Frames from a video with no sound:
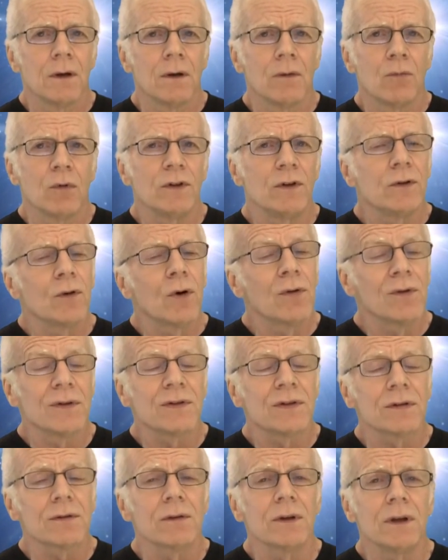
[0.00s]
when you go to
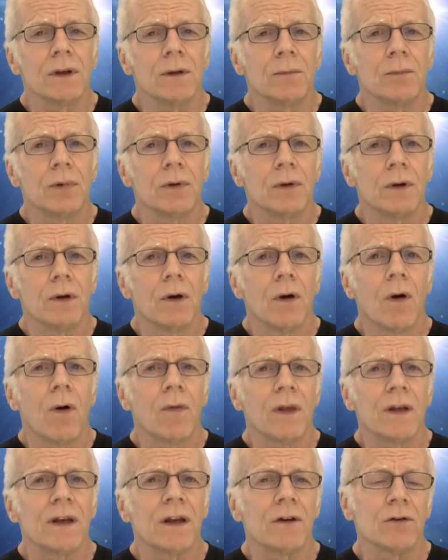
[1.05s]
sleep, all
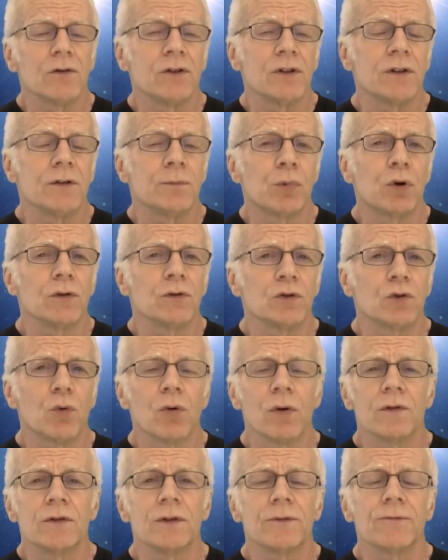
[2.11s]
that energy is put
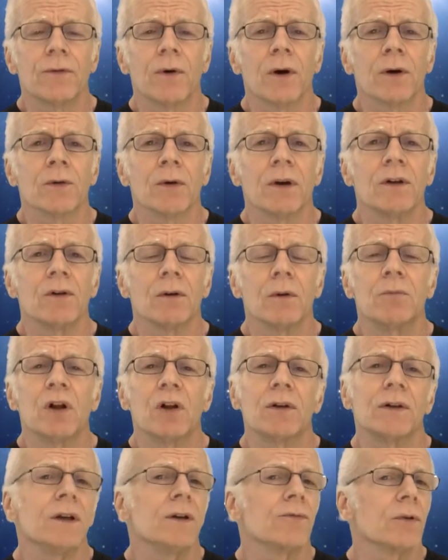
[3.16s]
towards a far greater
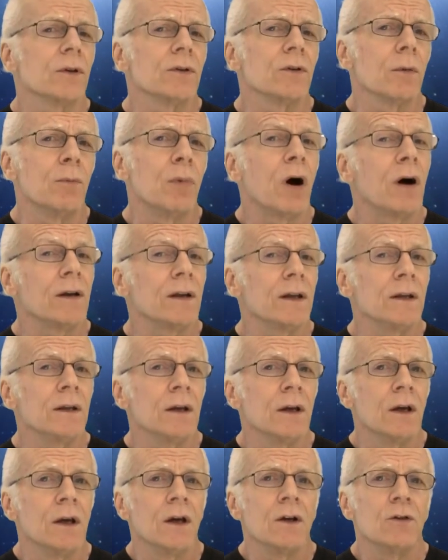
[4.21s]
ability for your body
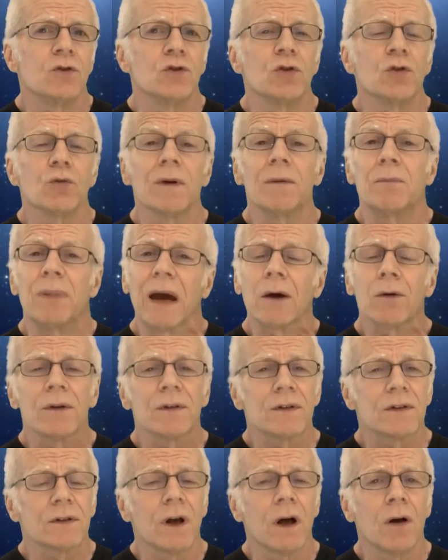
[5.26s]
to repair
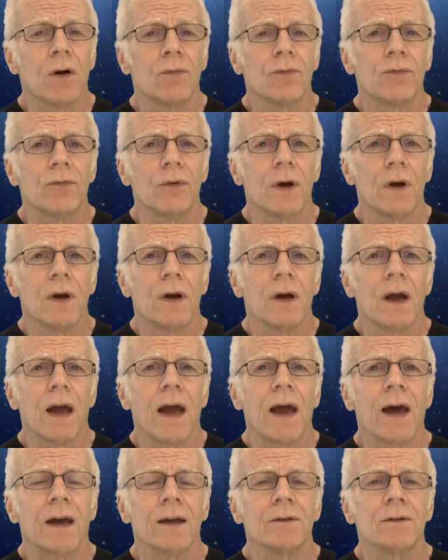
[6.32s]
itself
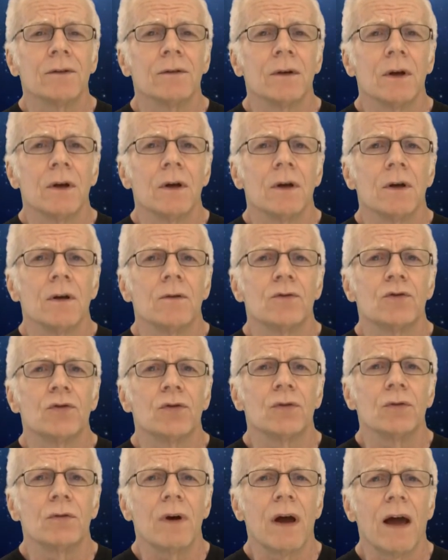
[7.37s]
and
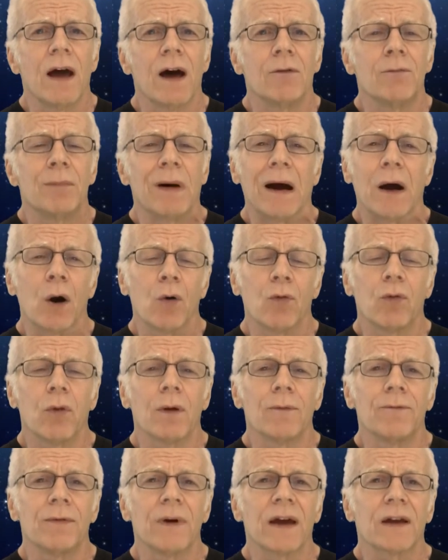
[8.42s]
to have powerful
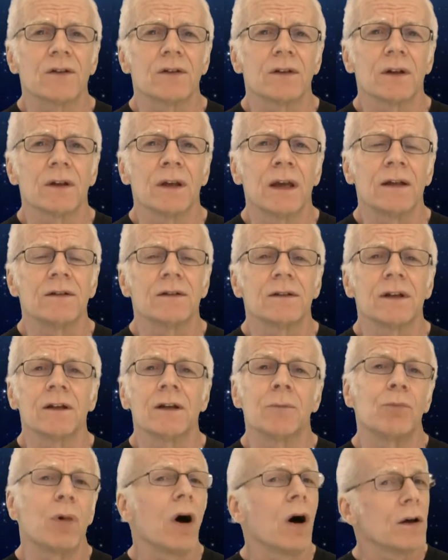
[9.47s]
effects against any
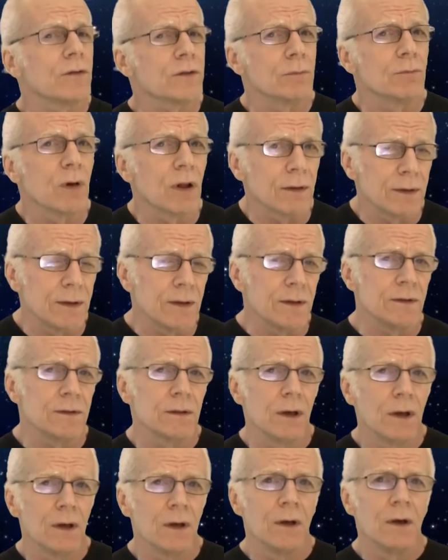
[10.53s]
possibilities
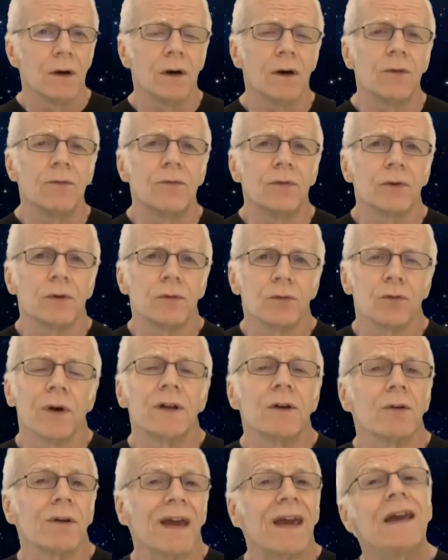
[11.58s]
of
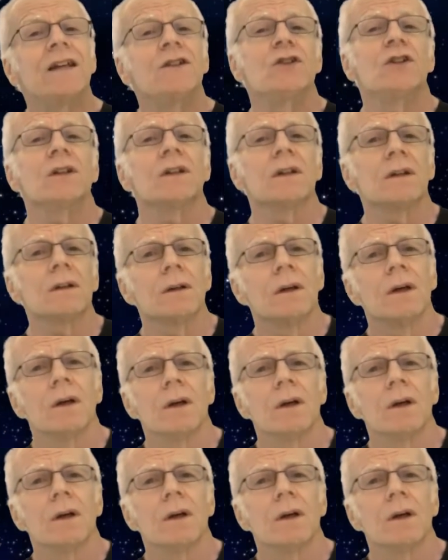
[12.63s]
greater aging